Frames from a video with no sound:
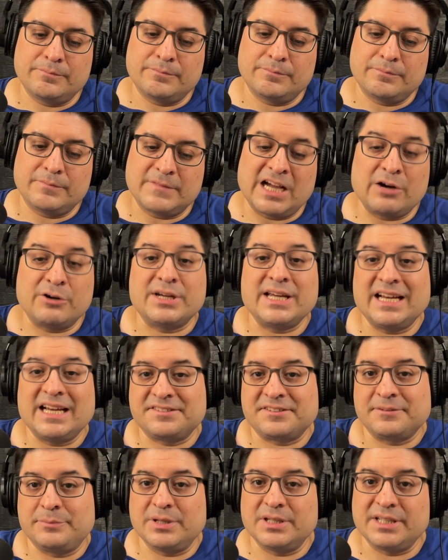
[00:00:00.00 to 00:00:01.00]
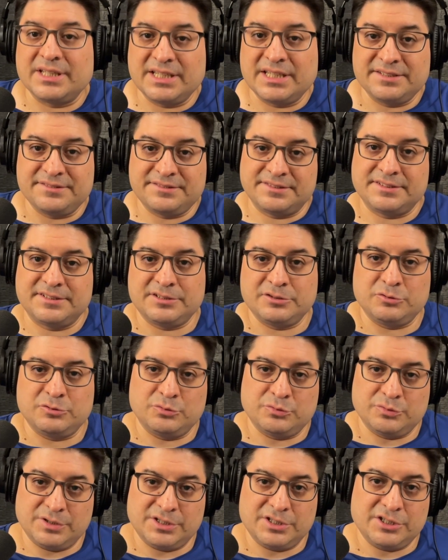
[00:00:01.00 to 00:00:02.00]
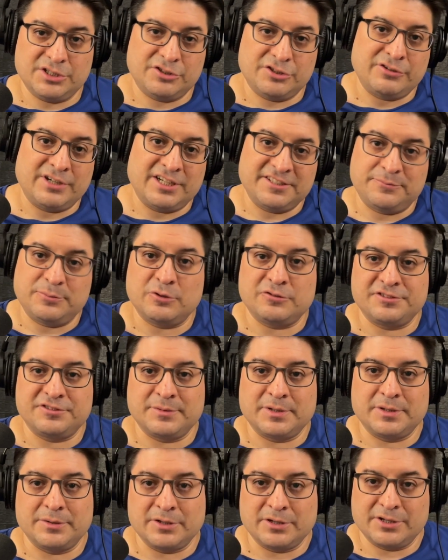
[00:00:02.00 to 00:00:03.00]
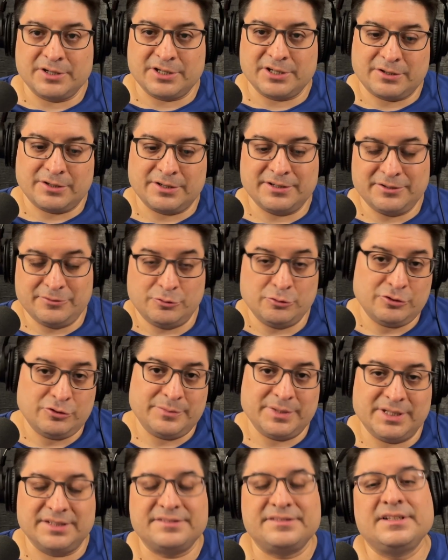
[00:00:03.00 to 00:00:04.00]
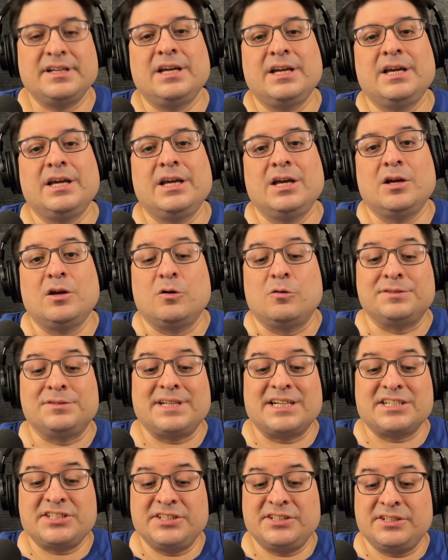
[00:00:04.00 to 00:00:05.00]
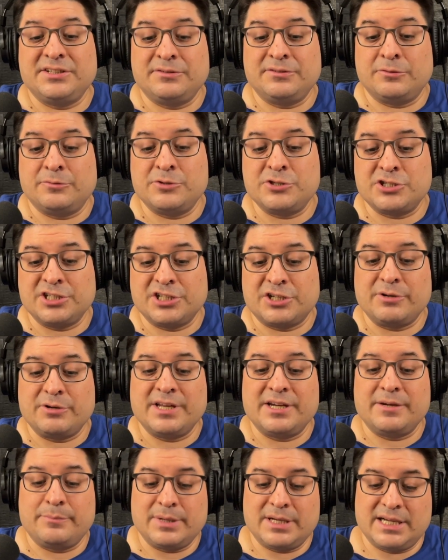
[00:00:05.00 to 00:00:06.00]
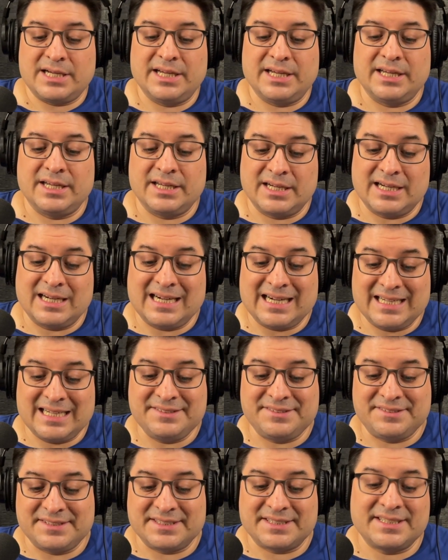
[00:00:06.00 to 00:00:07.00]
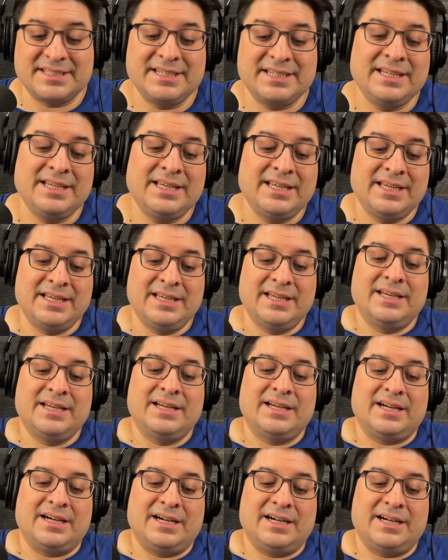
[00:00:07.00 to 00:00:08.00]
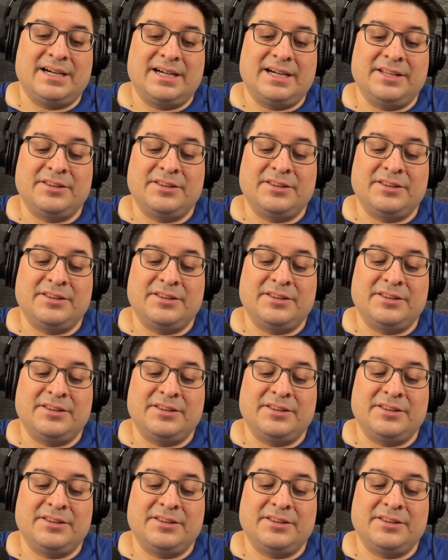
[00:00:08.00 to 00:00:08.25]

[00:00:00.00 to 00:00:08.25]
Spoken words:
outcast abilities to transpose them on normies was actually originally created by Isaac, and the